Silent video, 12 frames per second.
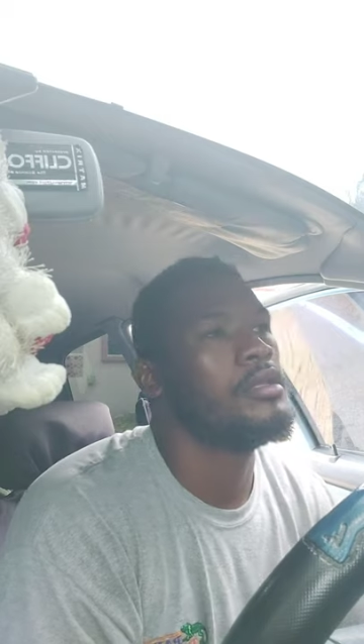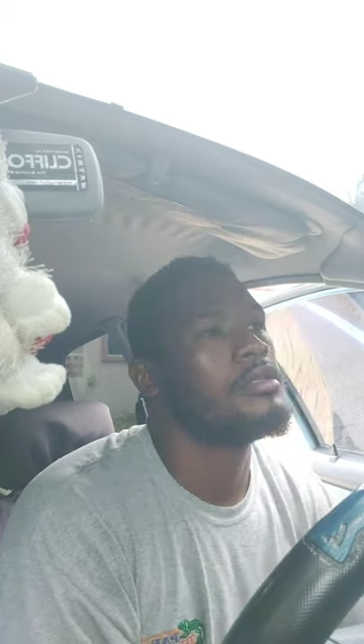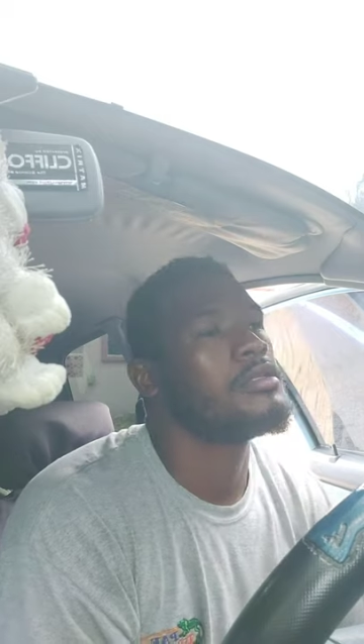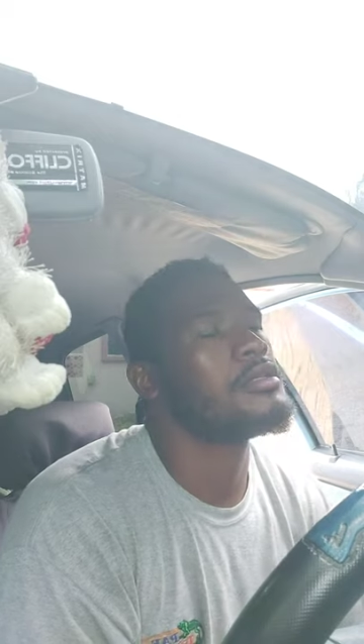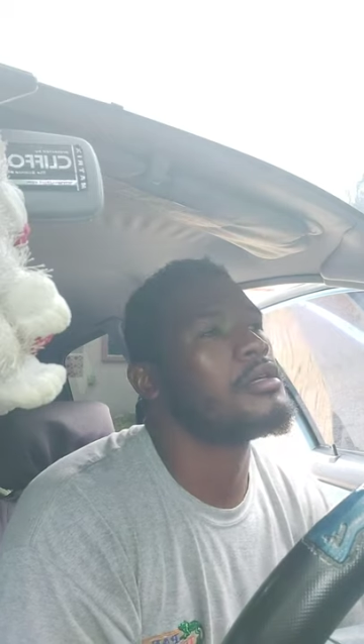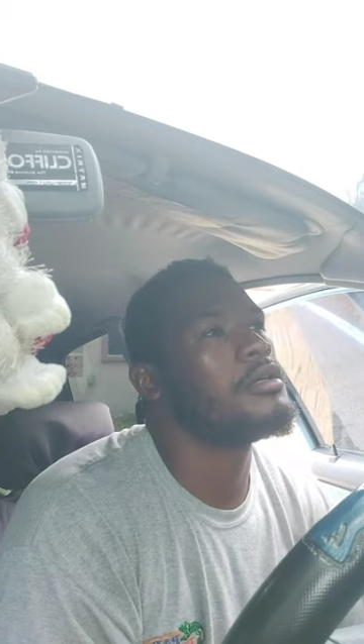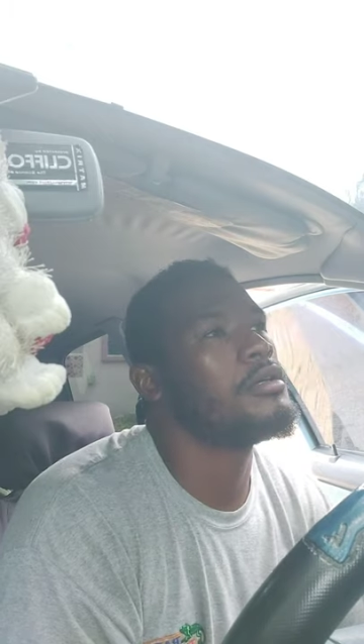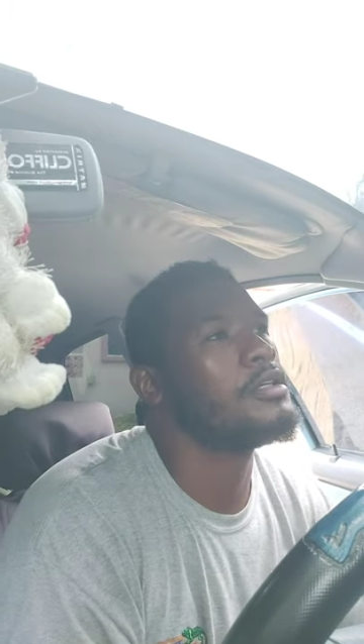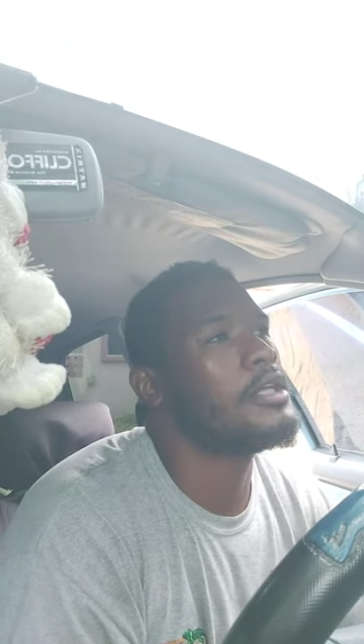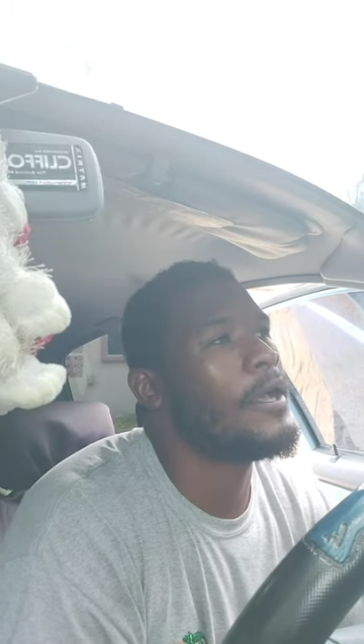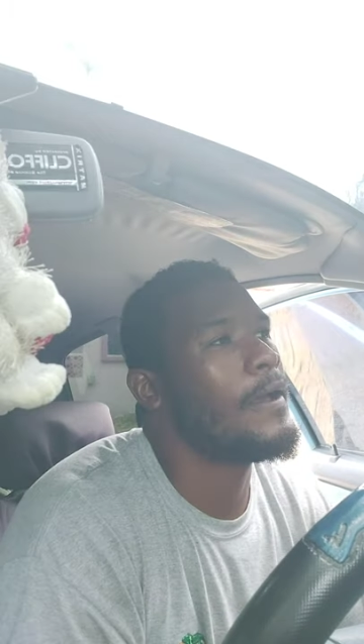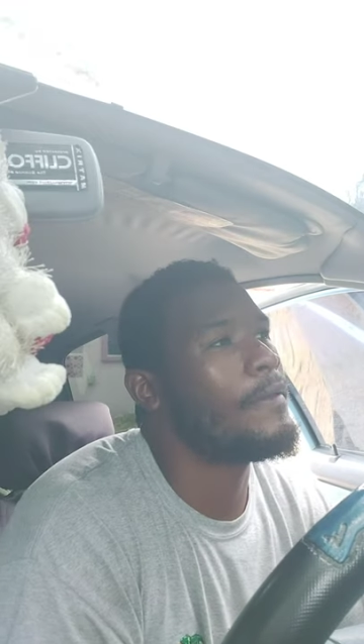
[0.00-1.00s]
So
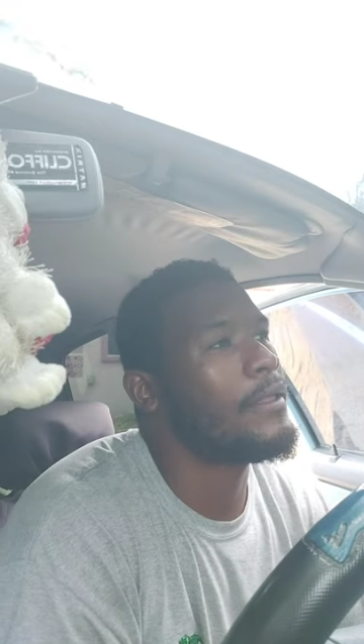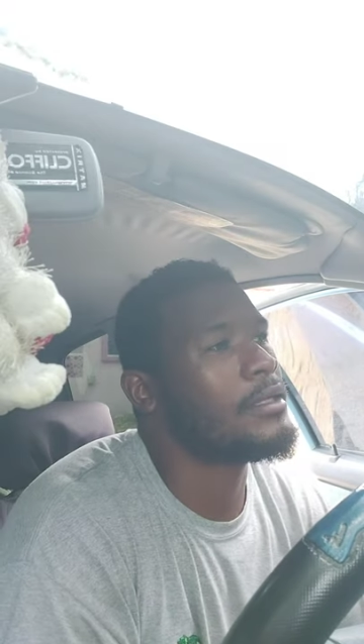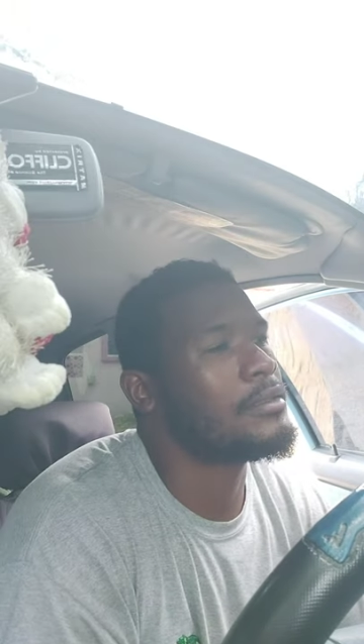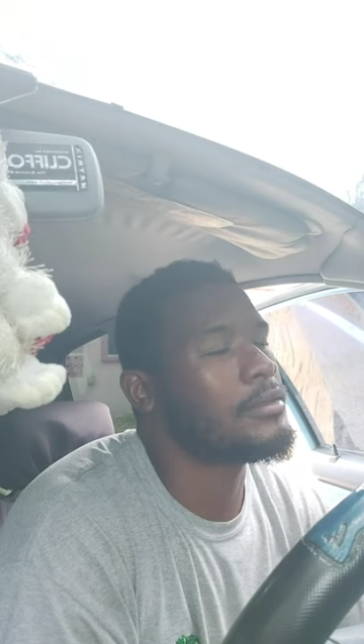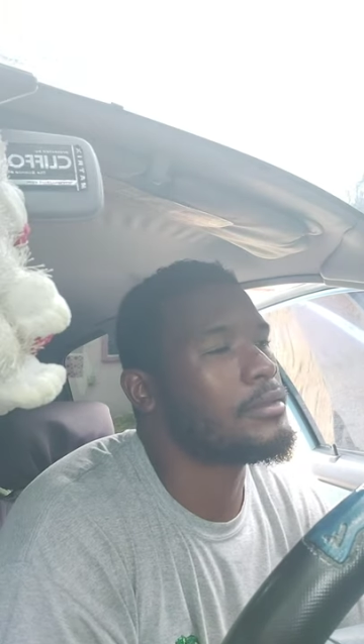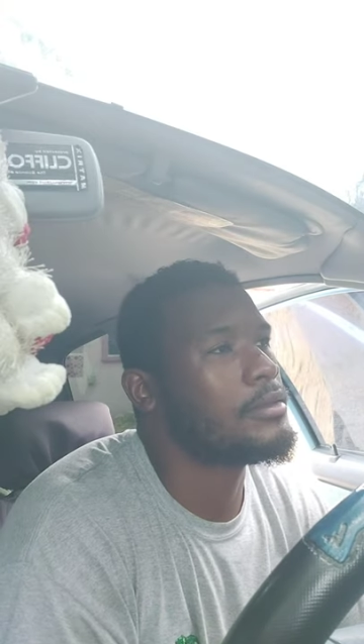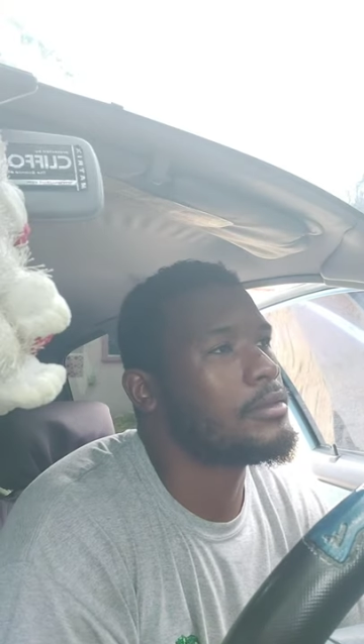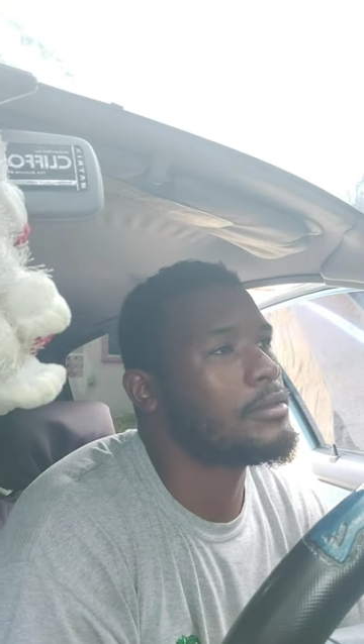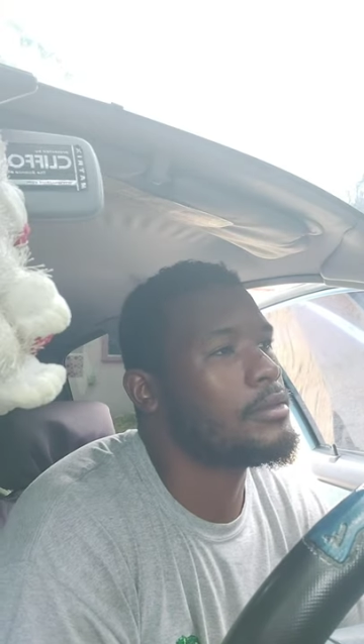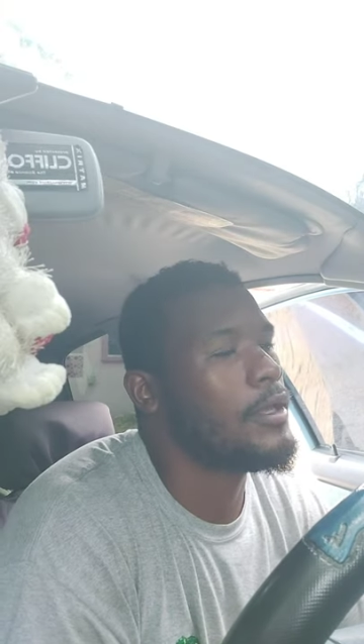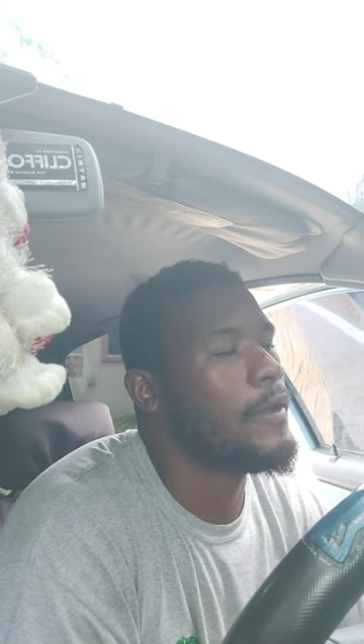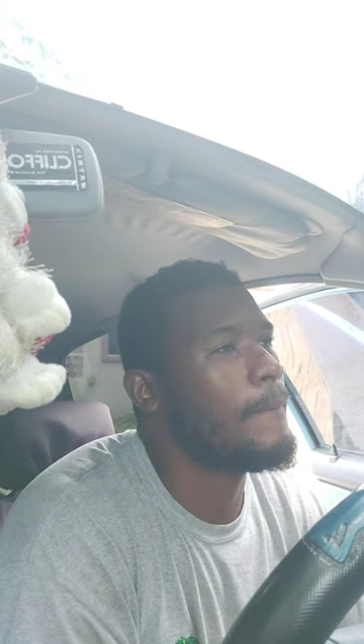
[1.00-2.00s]
yeah, that's
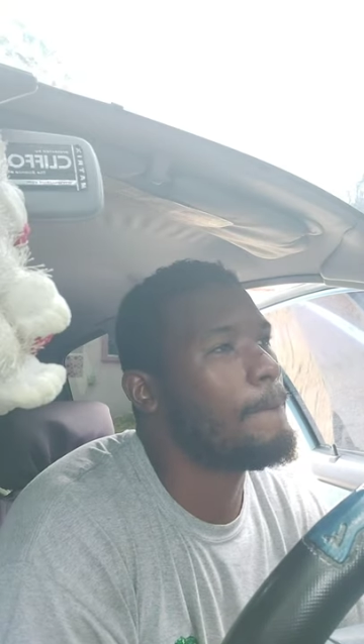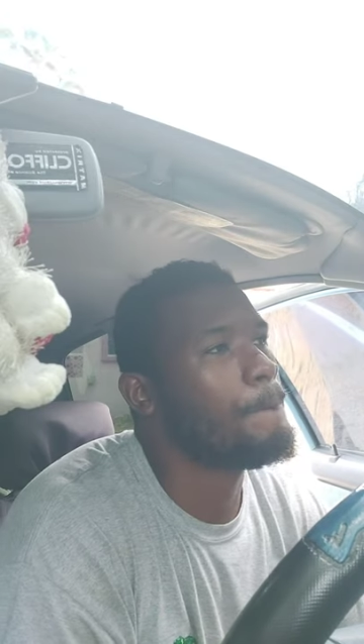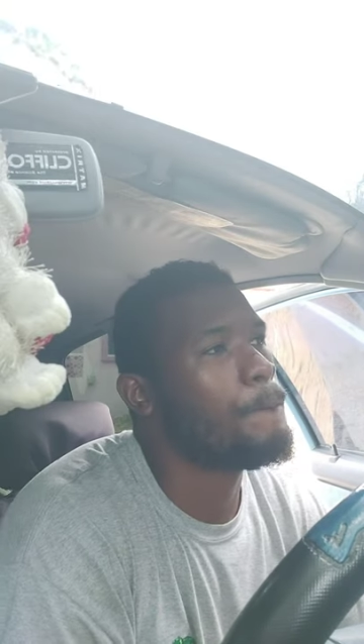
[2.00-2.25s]
yeah.